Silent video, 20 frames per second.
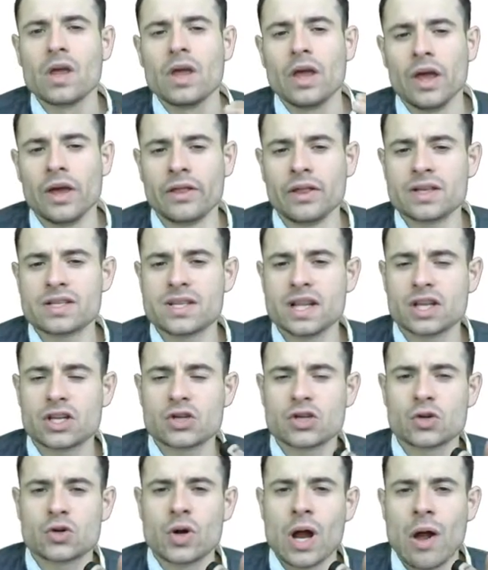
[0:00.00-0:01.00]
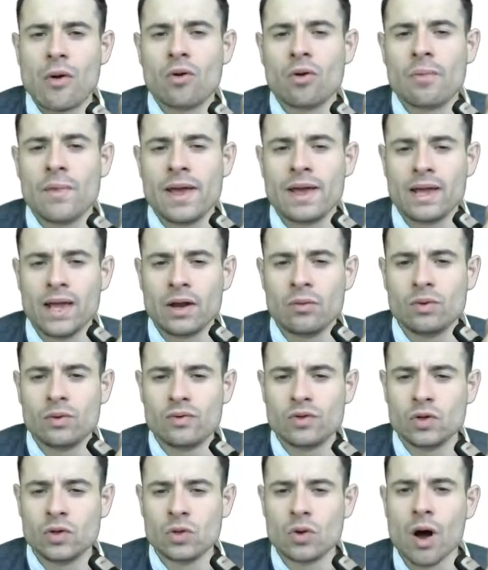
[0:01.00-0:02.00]
In this lecture, I will make a
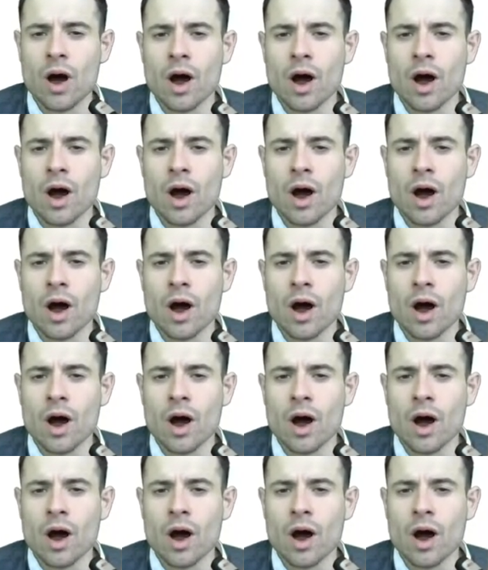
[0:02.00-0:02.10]
review